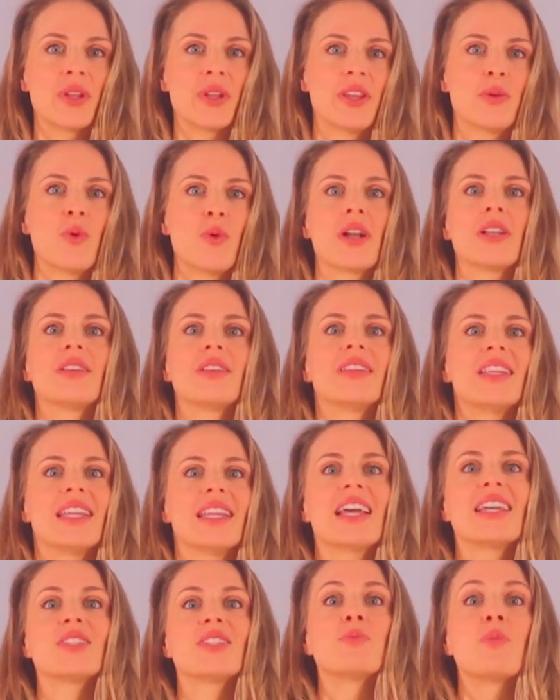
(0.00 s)
with the one that
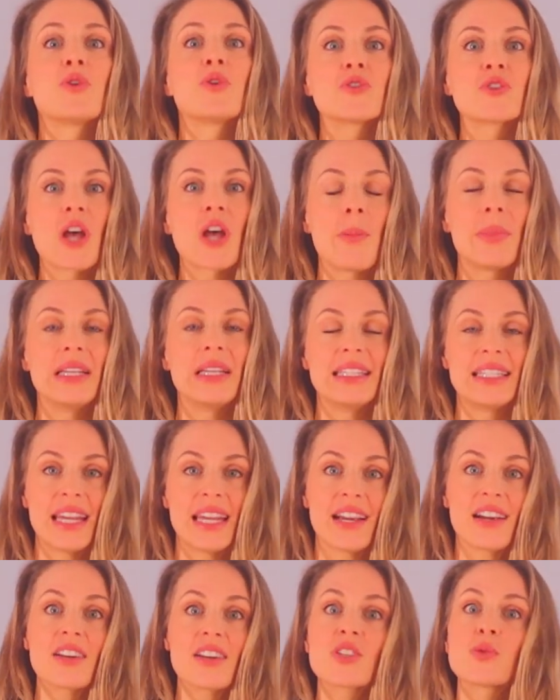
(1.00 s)
has most commonly
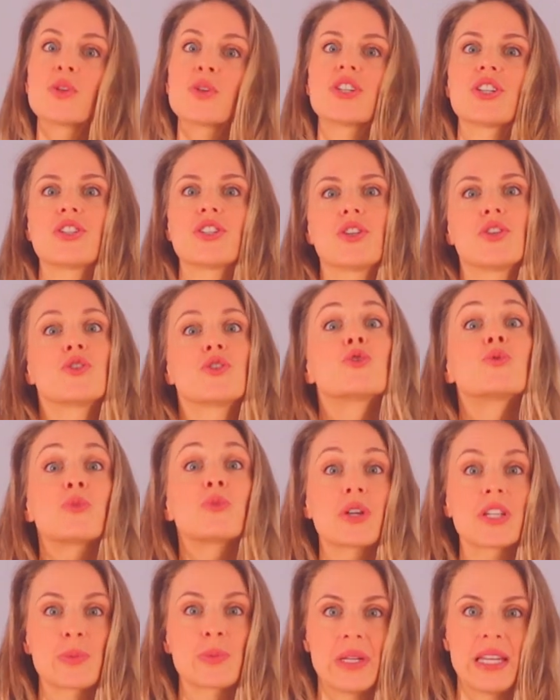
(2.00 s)
tears, which is the
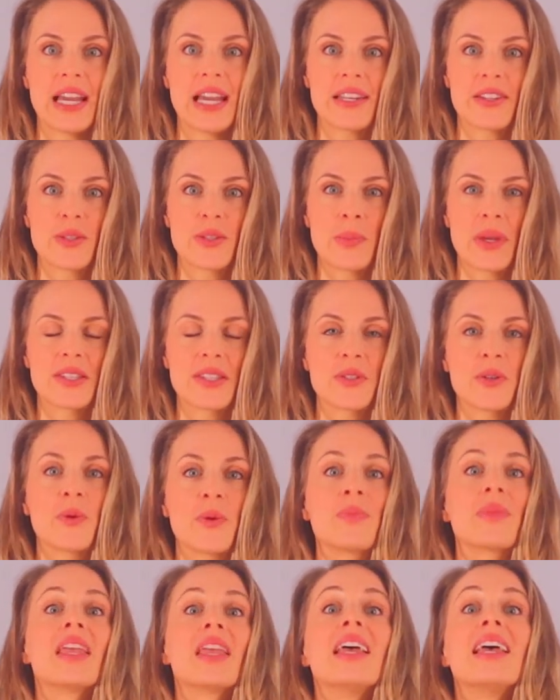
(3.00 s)
supraspinatus
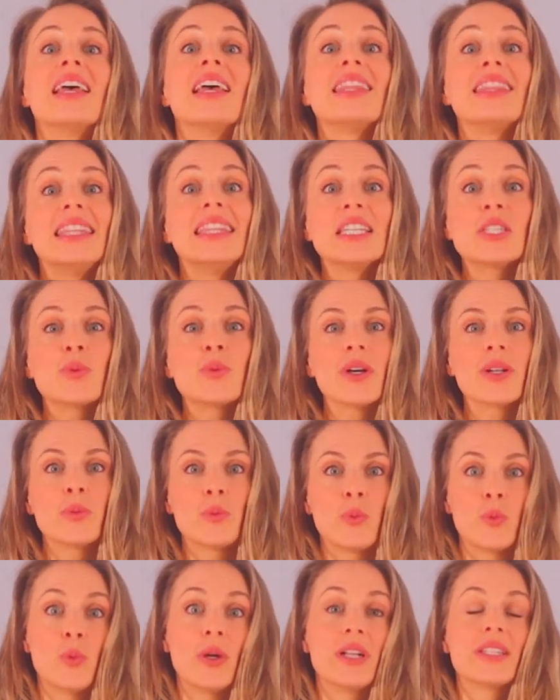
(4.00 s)
muscle. This
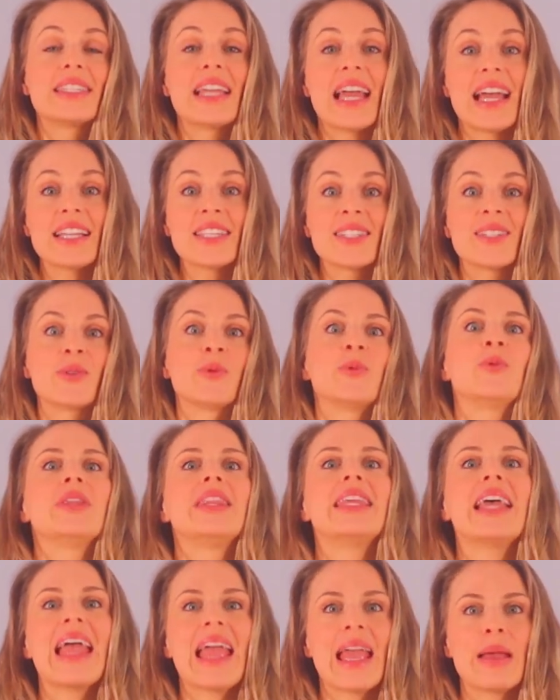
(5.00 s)
one will test with
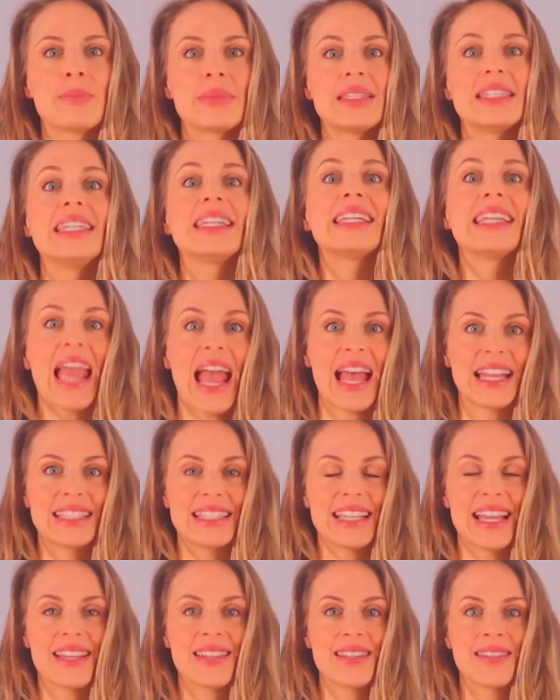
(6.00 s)
the empty can
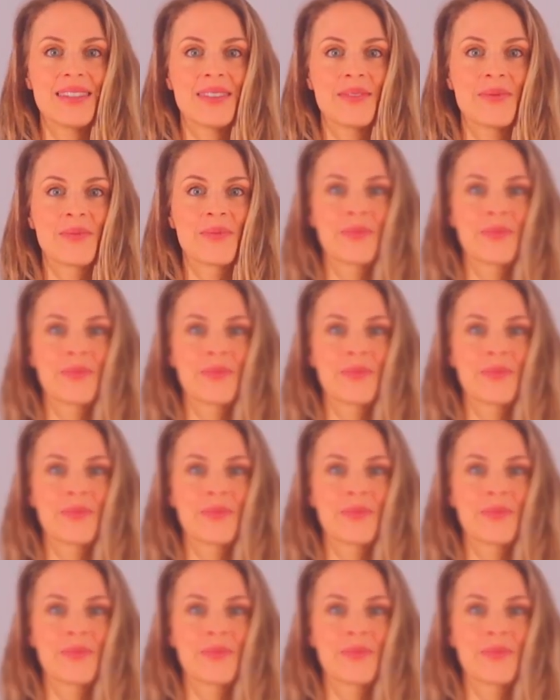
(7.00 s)
test.